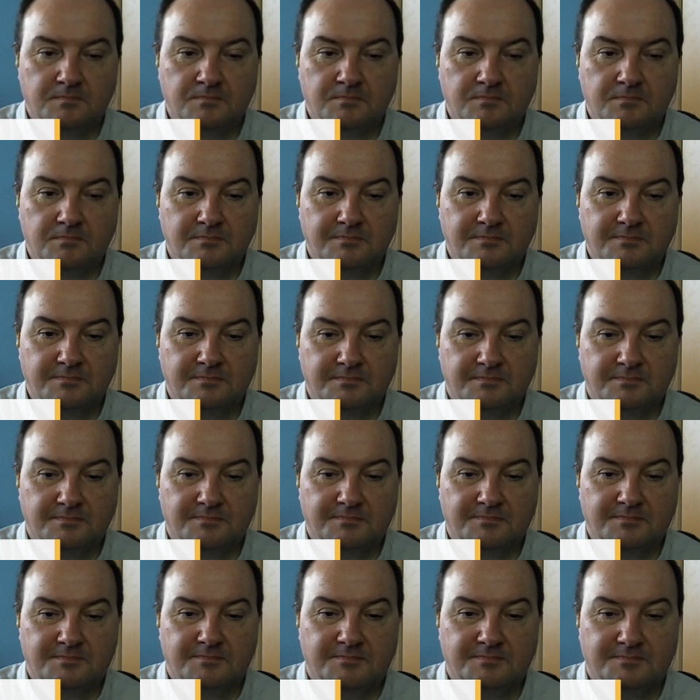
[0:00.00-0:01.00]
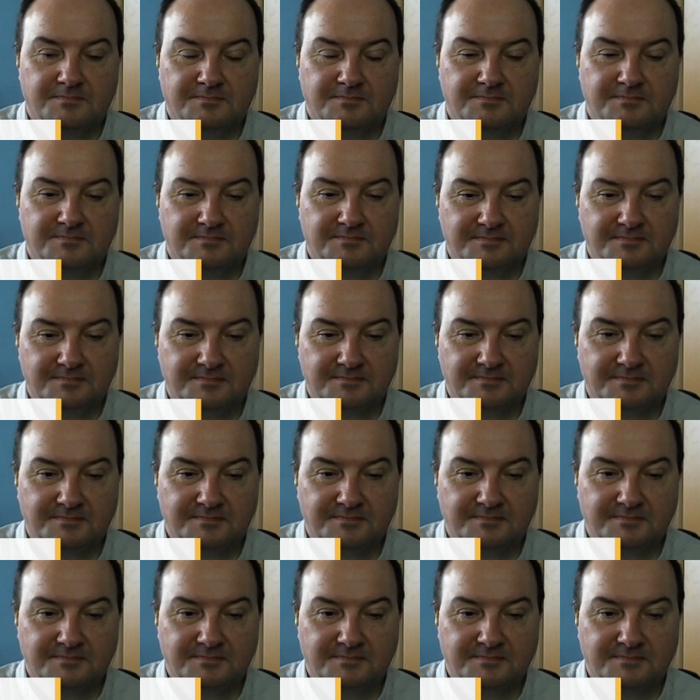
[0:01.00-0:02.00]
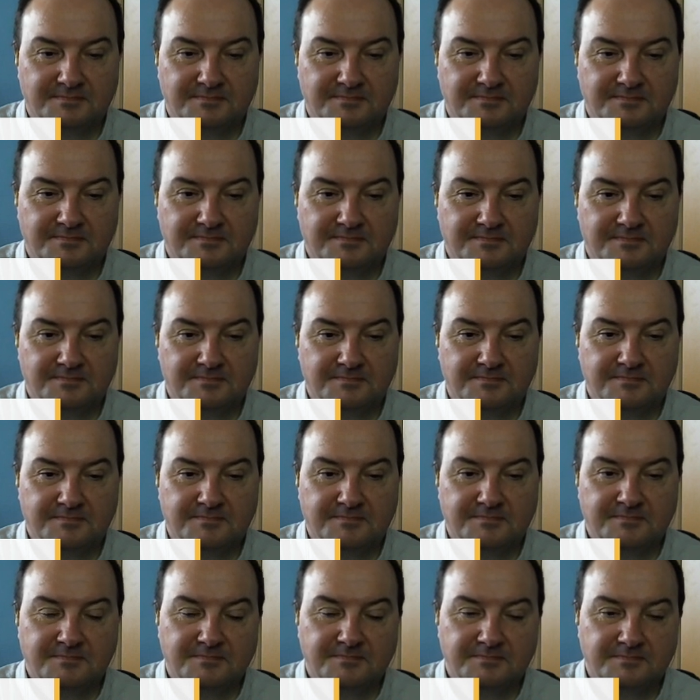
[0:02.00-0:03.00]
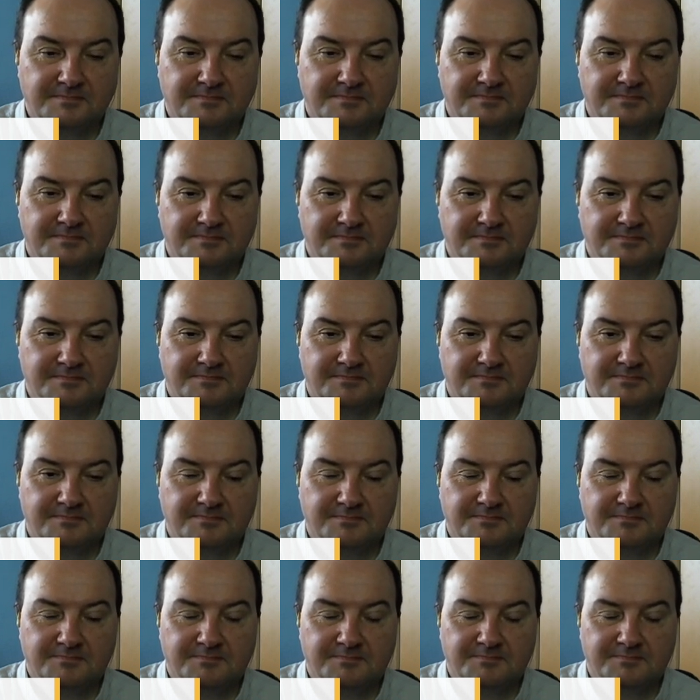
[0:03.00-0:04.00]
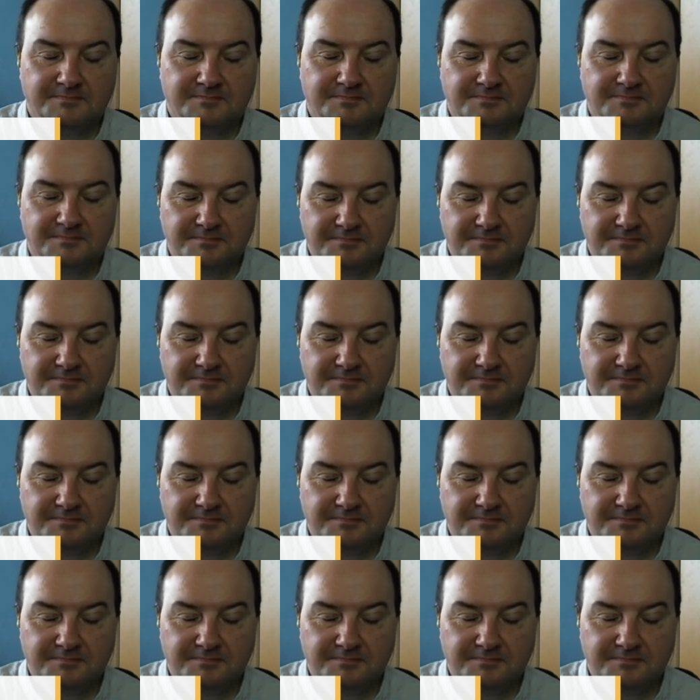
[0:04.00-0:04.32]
(not speaking)